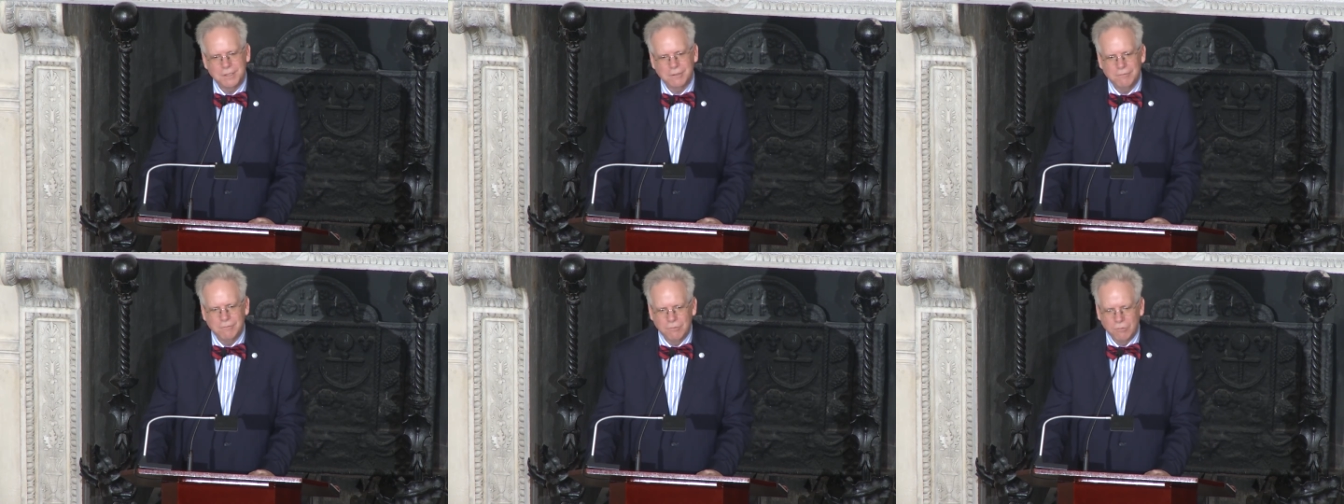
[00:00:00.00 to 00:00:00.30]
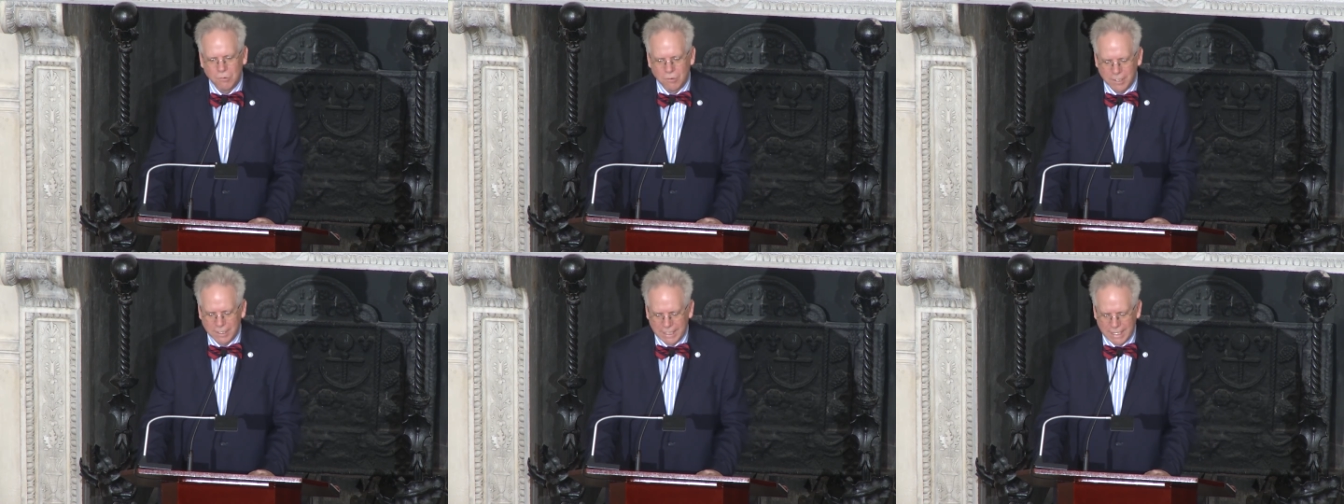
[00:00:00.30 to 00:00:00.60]

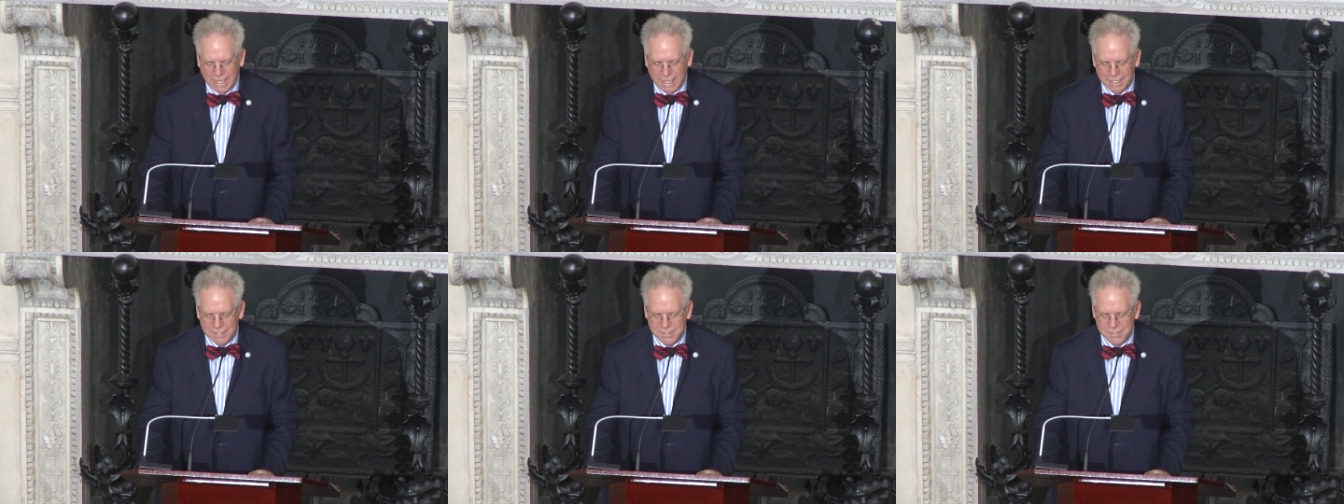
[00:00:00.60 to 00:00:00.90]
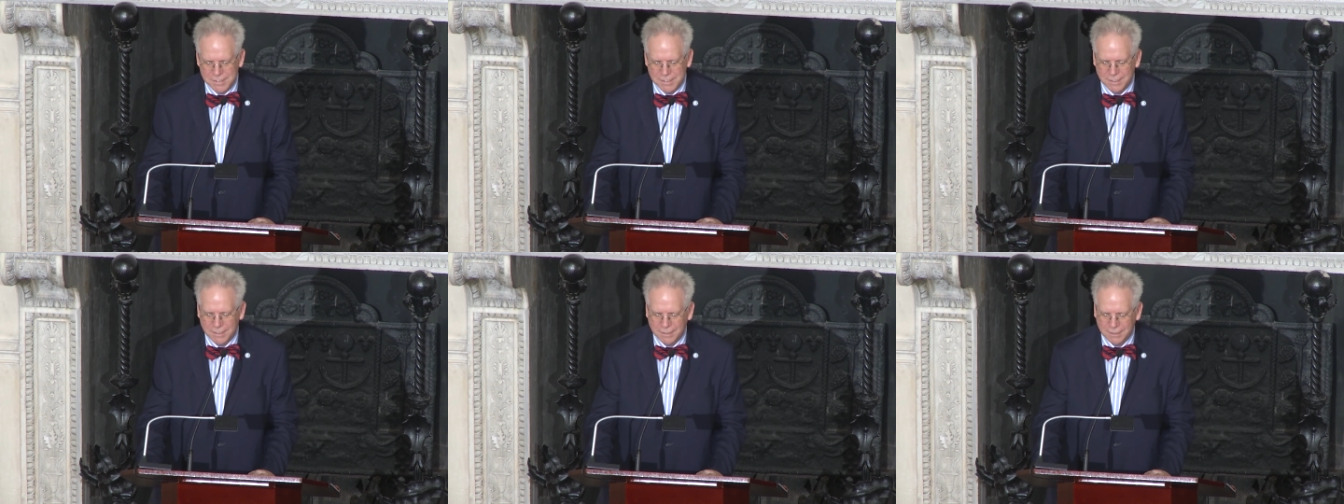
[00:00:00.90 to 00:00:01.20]

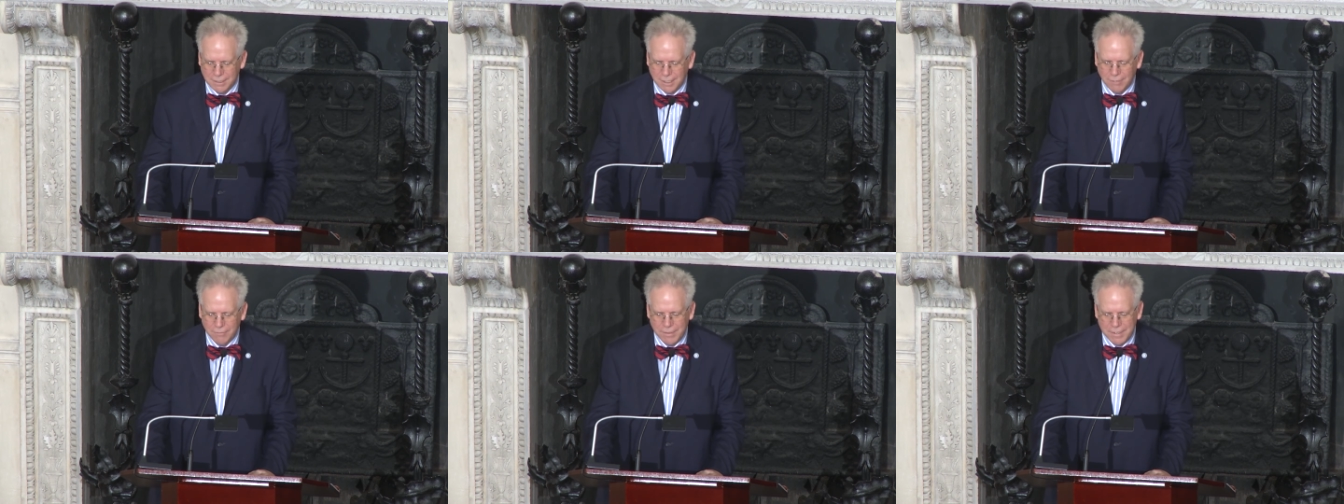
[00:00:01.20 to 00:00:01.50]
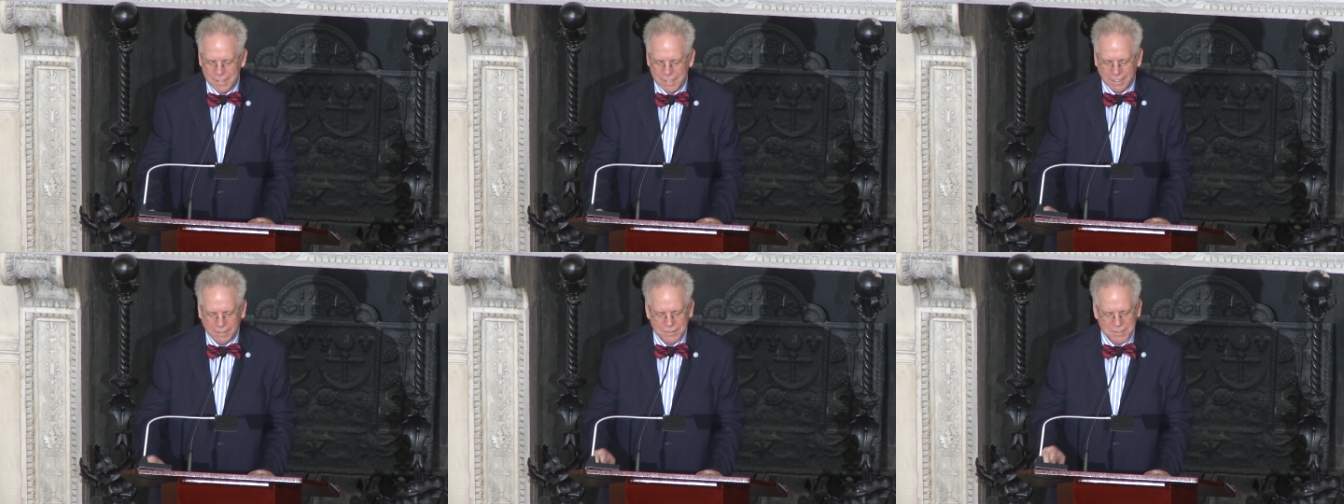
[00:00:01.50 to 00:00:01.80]
forecasting of the
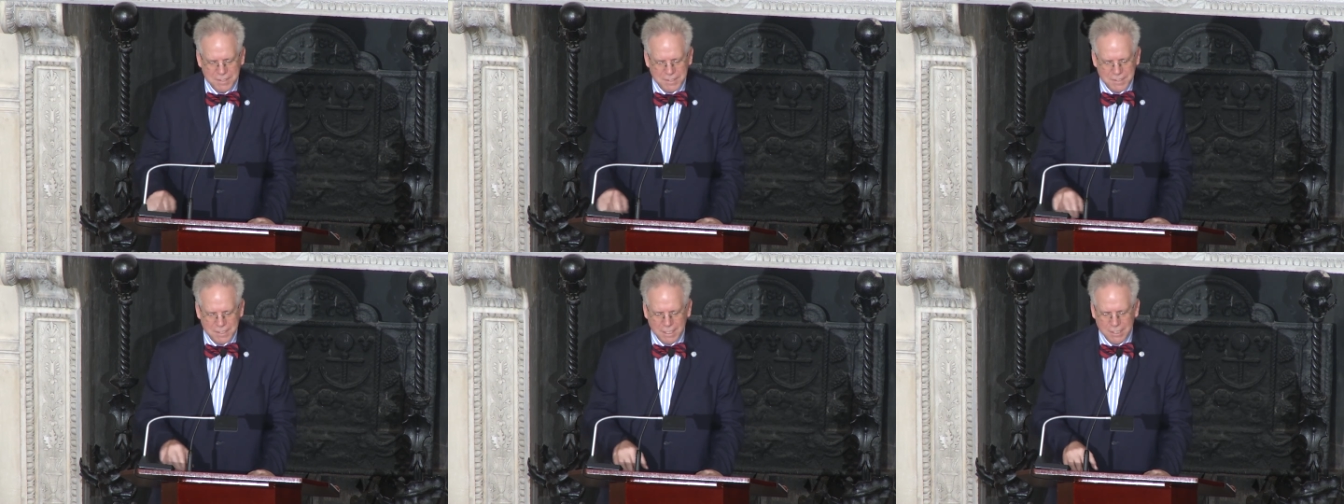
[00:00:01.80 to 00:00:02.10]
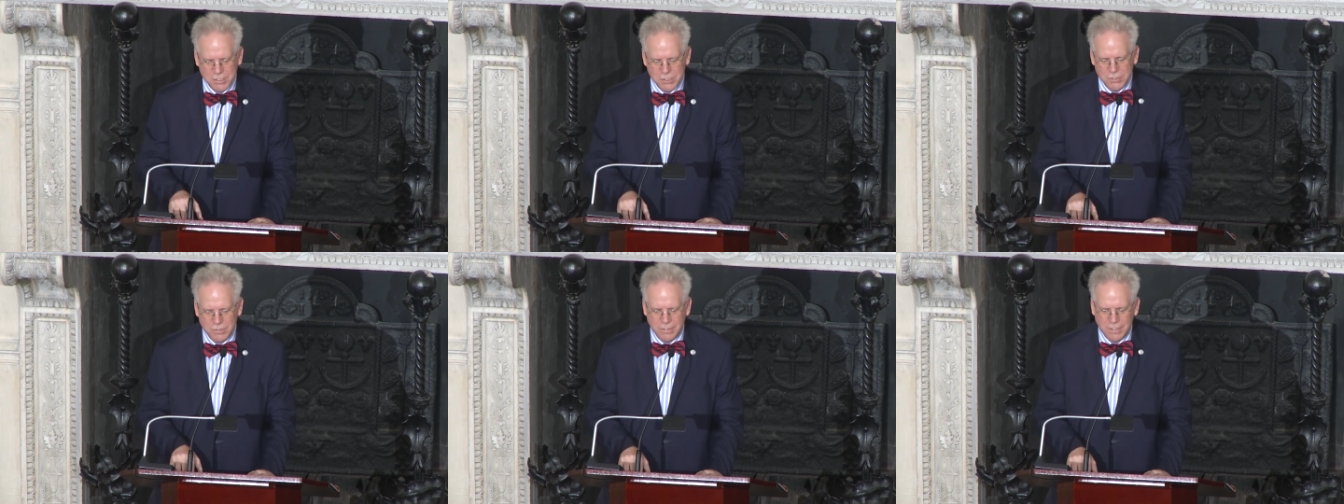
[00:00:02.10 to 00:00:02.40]
next
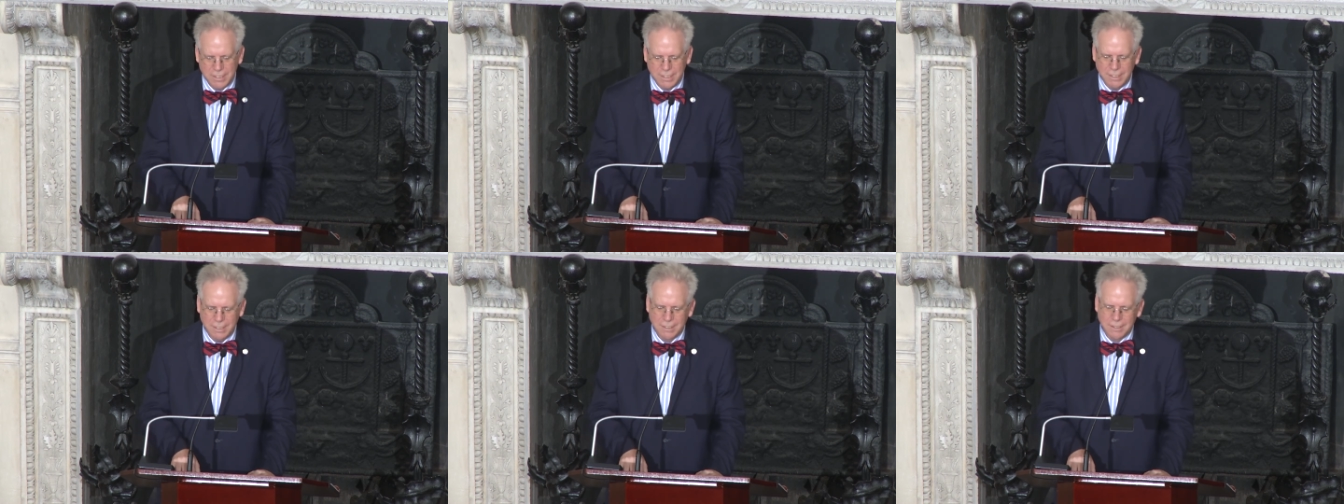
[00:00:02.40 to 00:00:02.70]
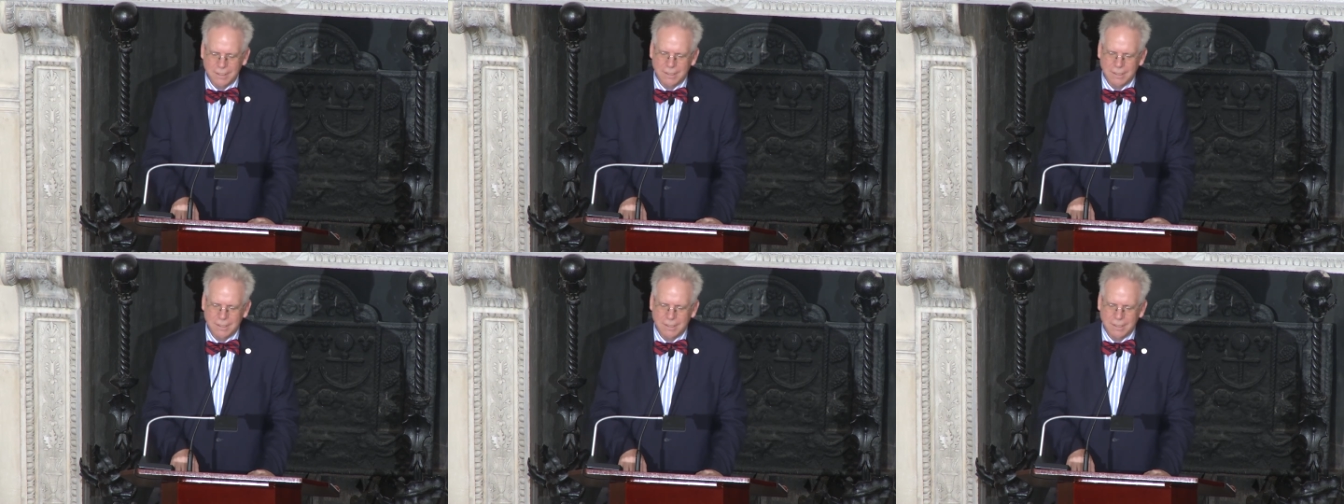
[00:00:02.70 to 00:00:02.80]
century,